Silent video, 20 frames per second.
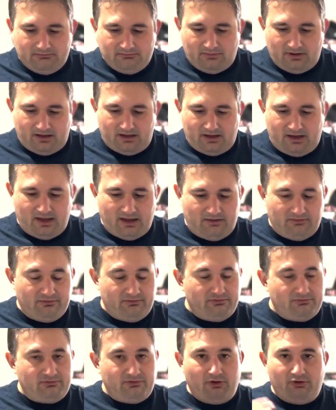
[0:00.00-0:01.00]

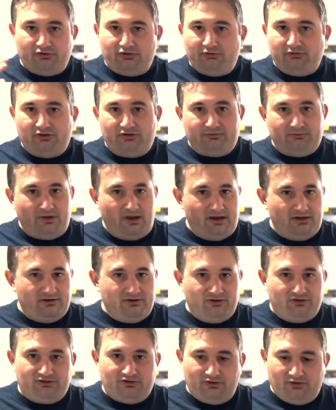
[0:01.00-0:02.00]
Again, those are just my
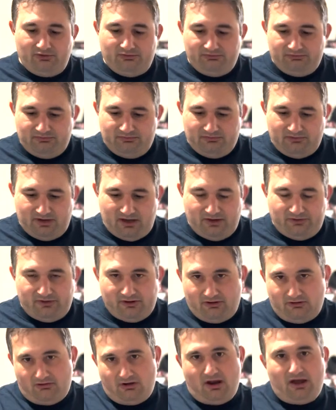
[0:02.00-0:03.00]
initial in the
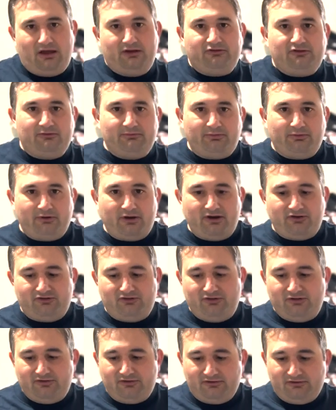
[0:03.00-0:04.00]
garage
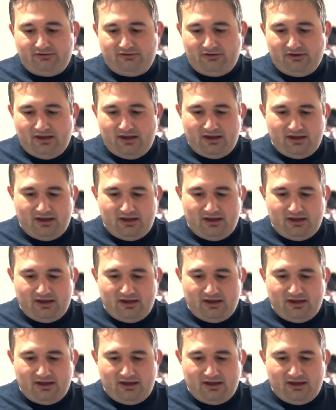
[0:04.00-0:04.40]
impressions.